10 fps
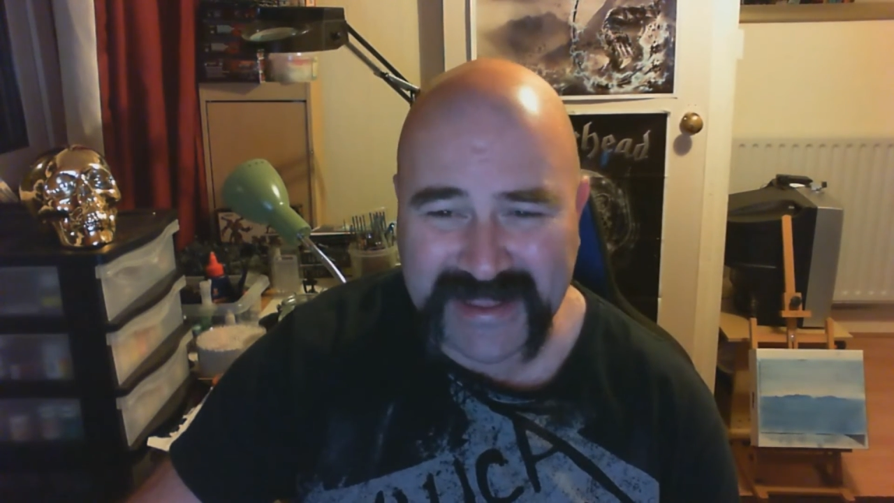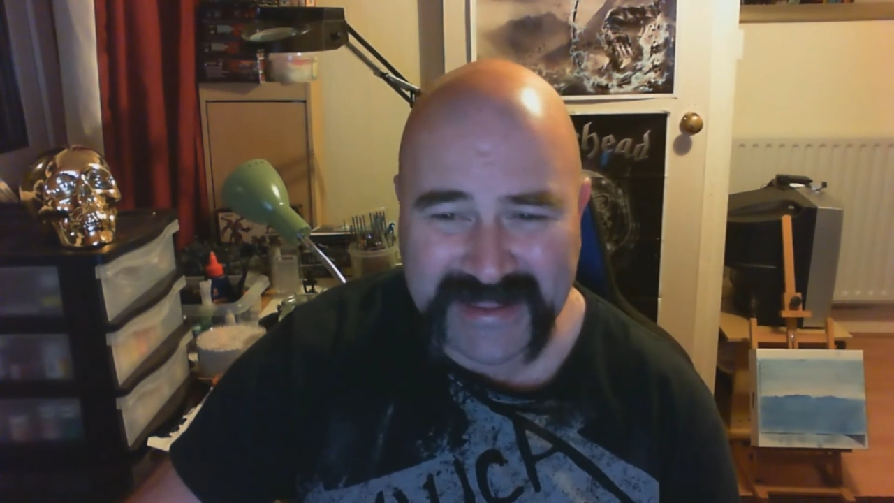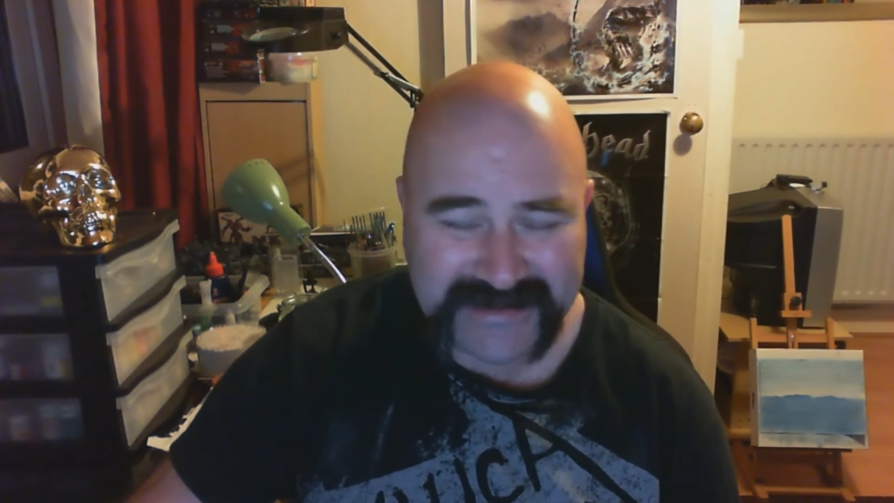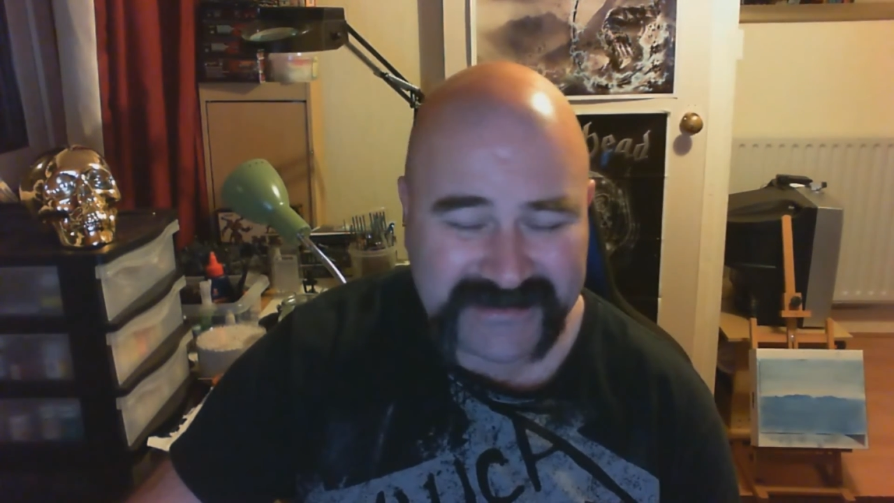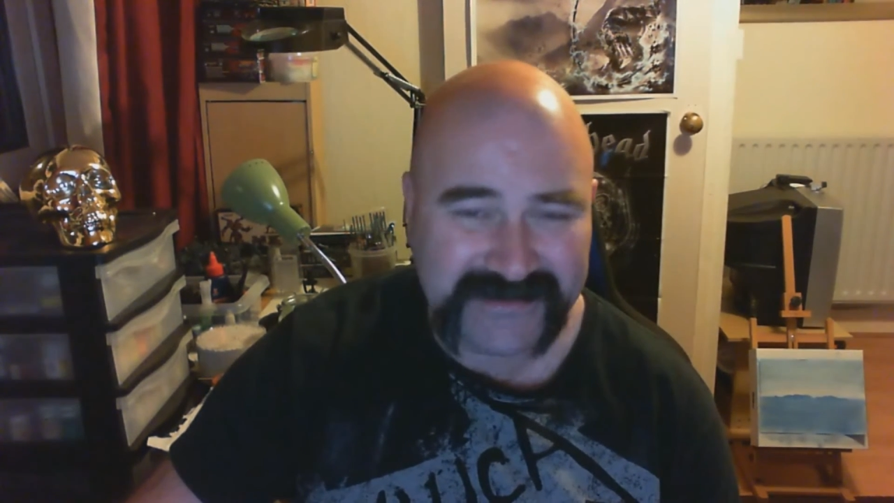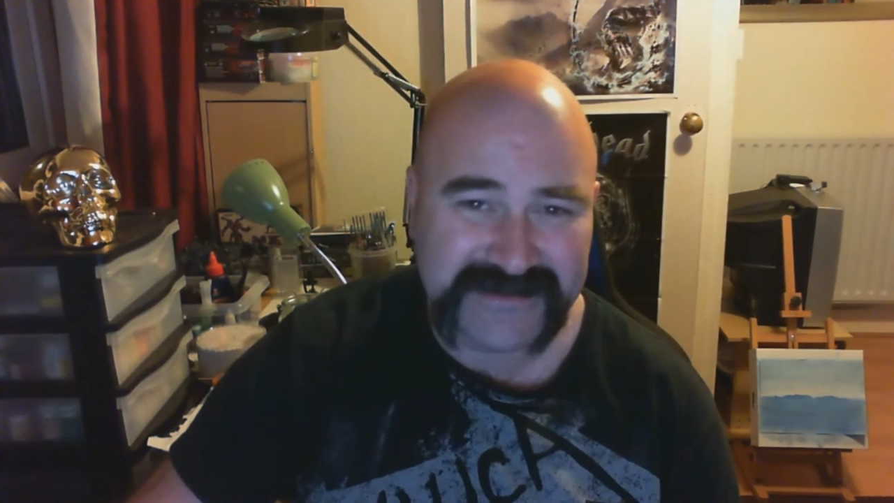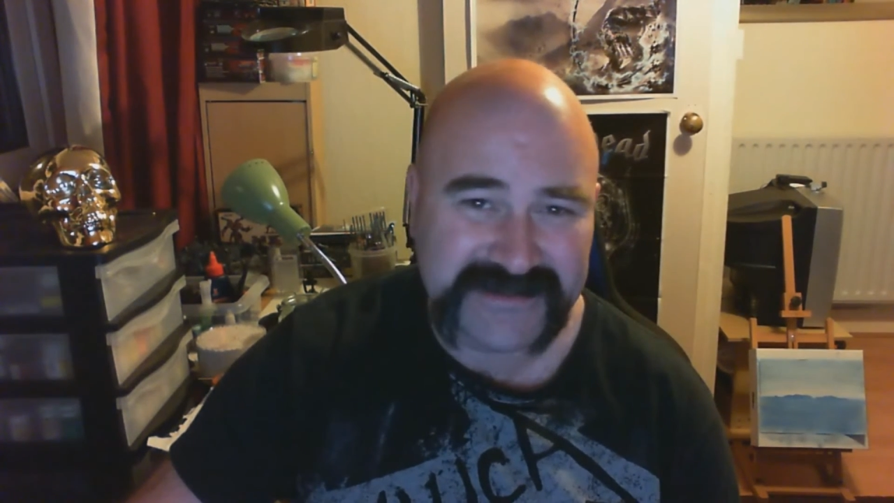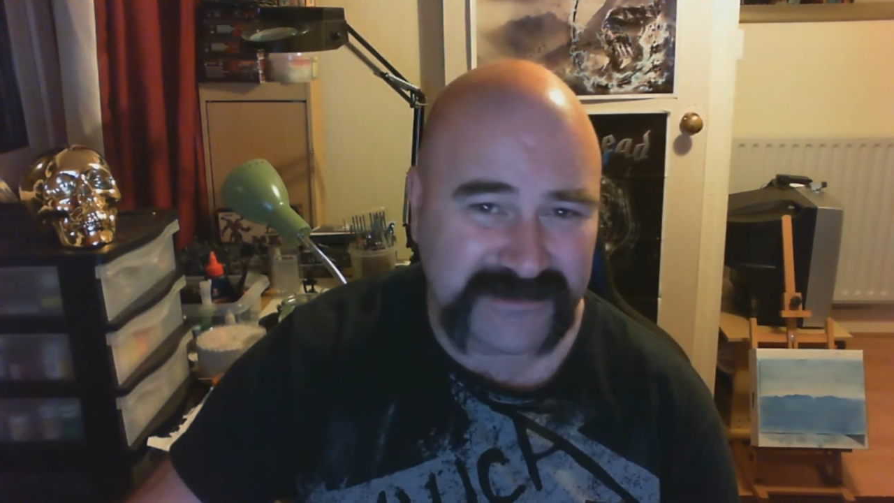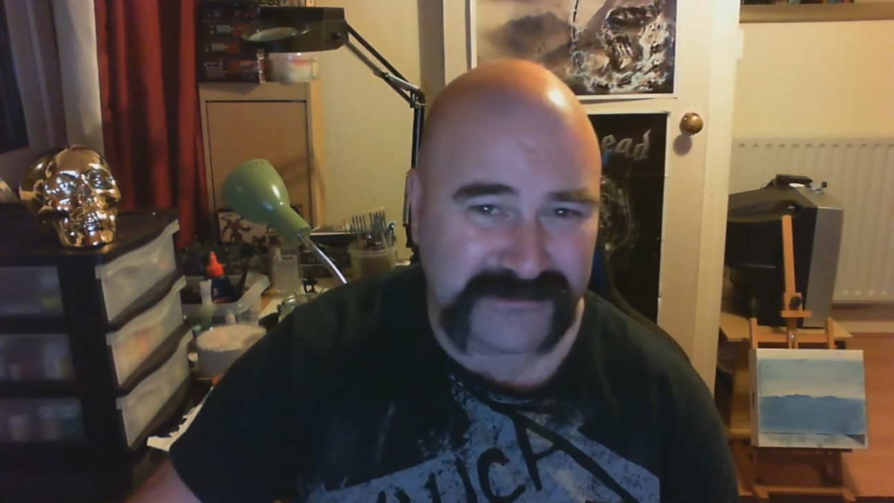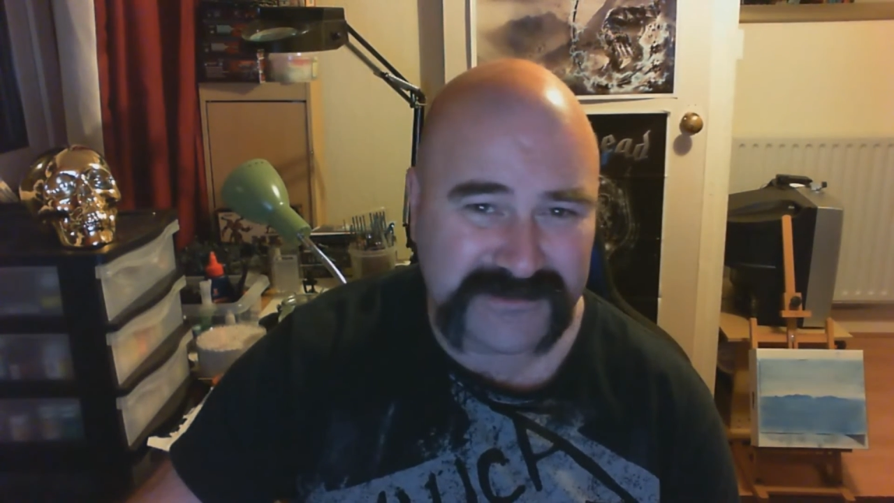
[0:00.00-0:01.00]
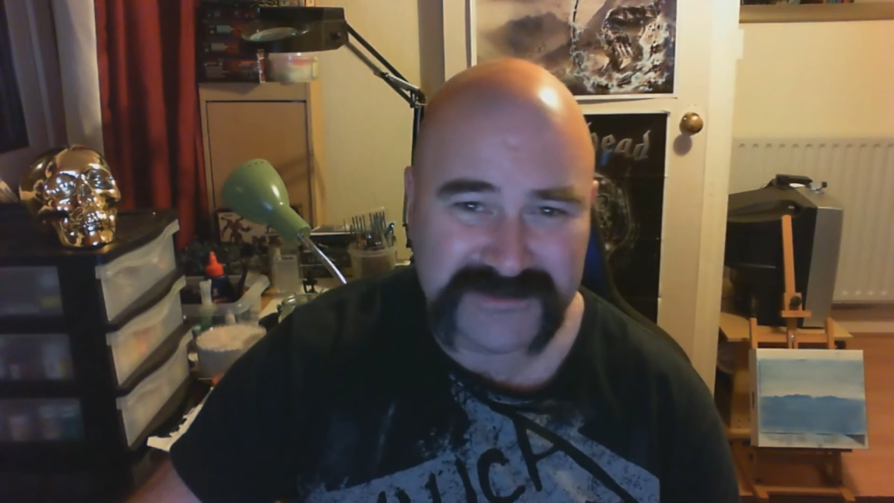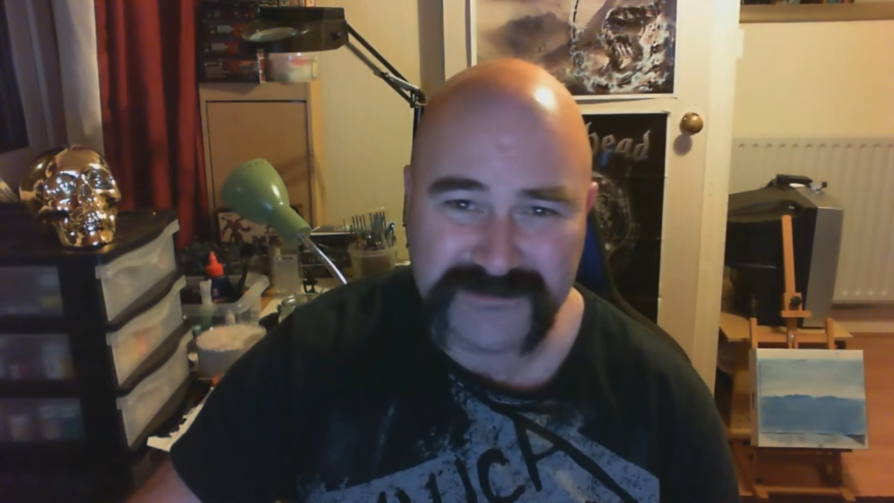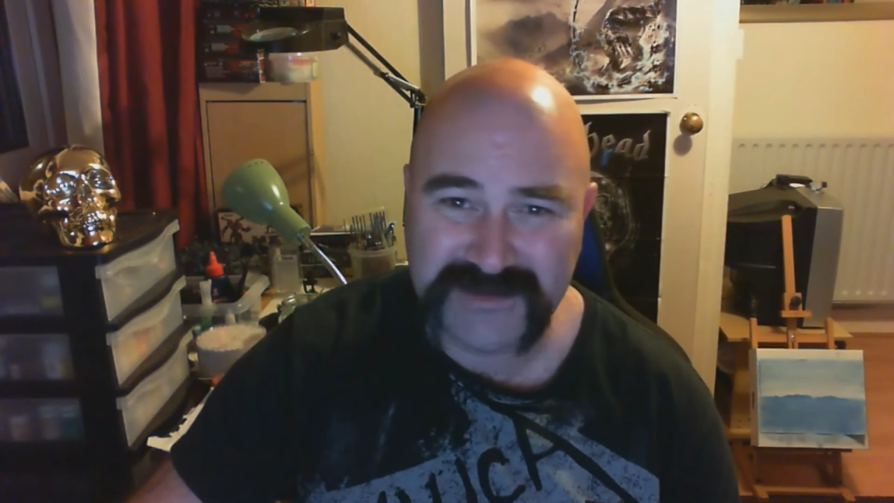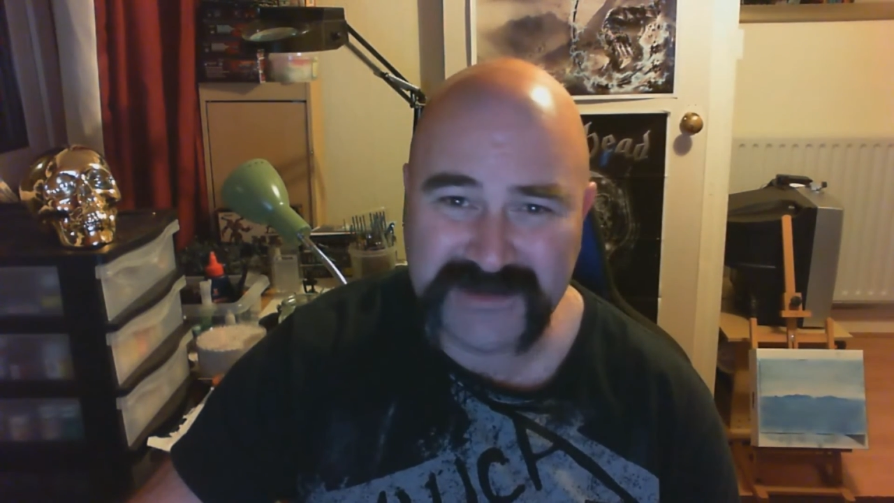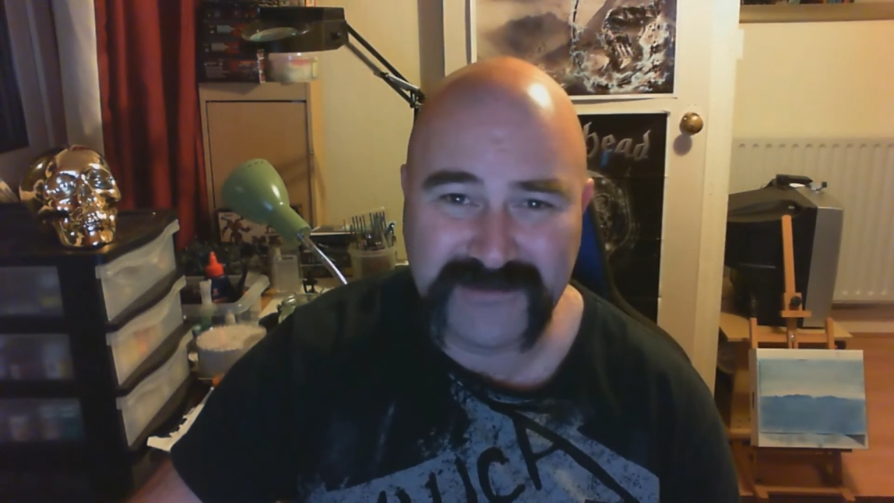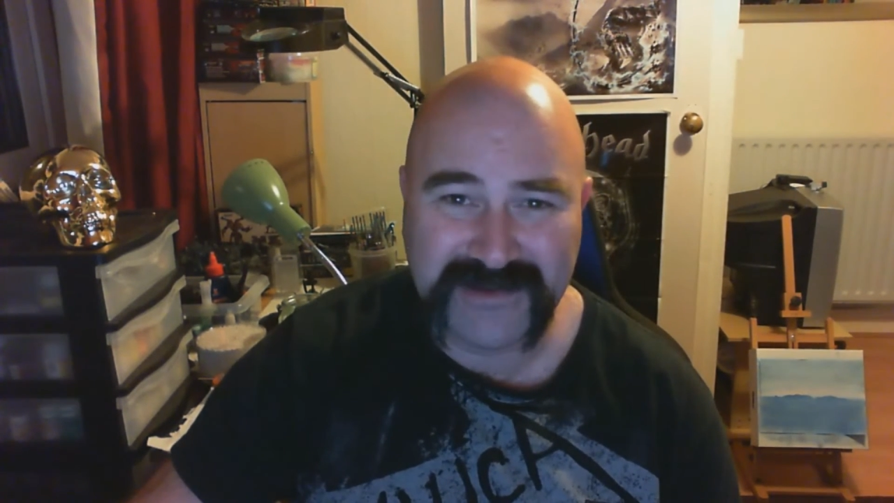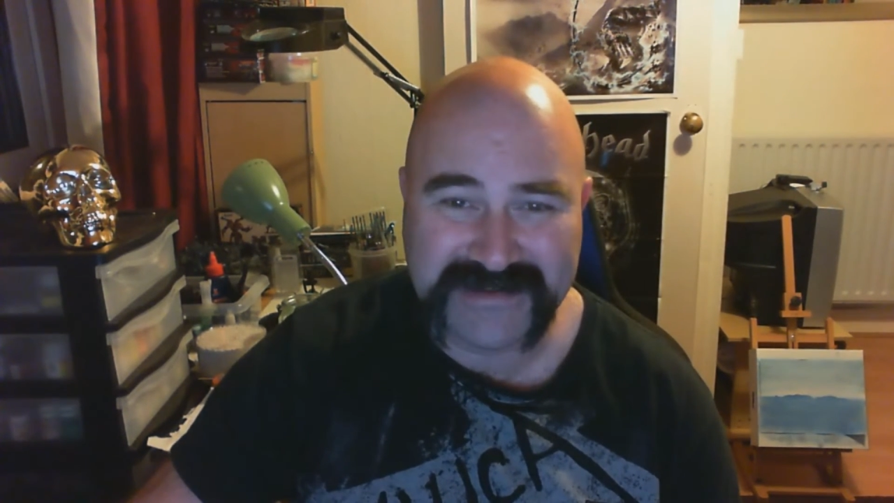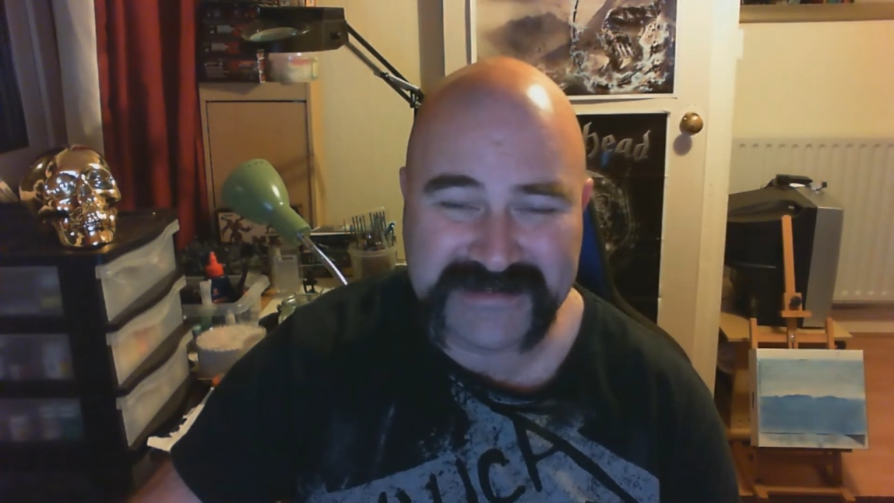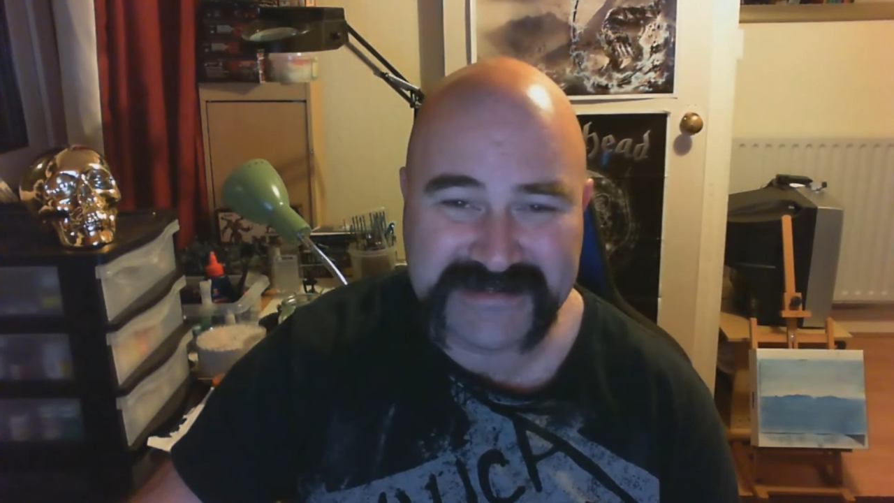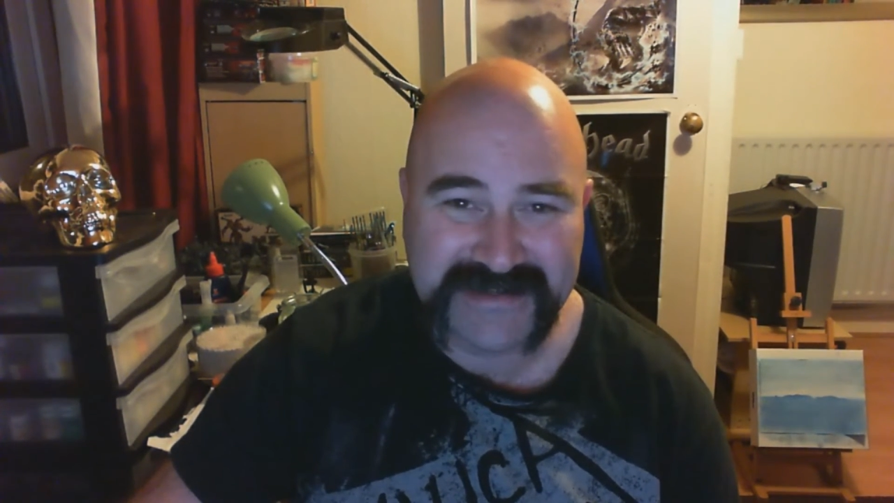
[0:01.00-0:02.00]
endless cultural
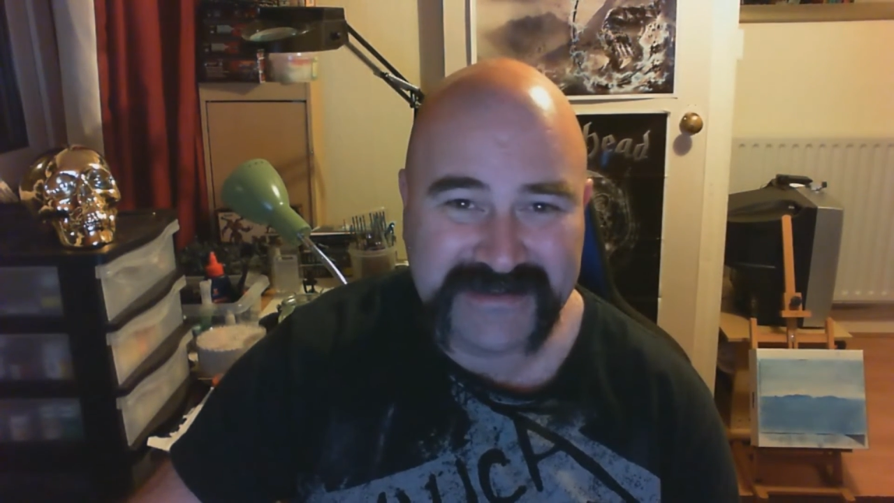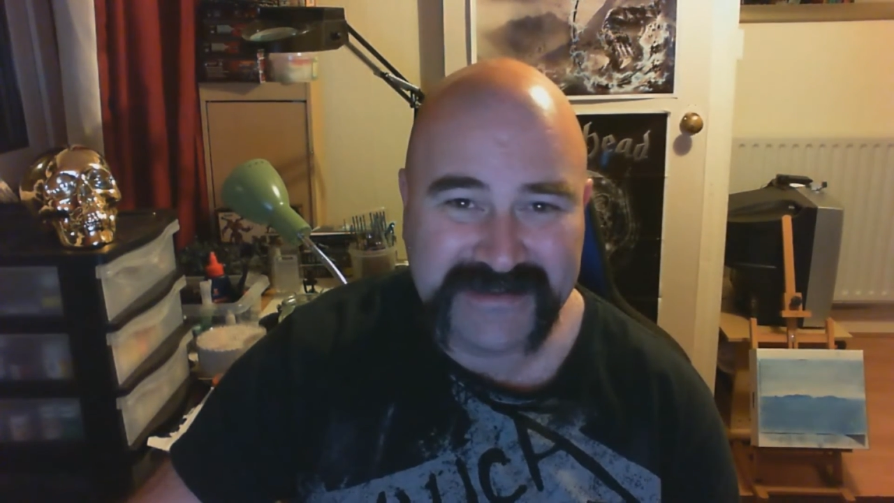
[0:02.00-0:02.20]
rewrites.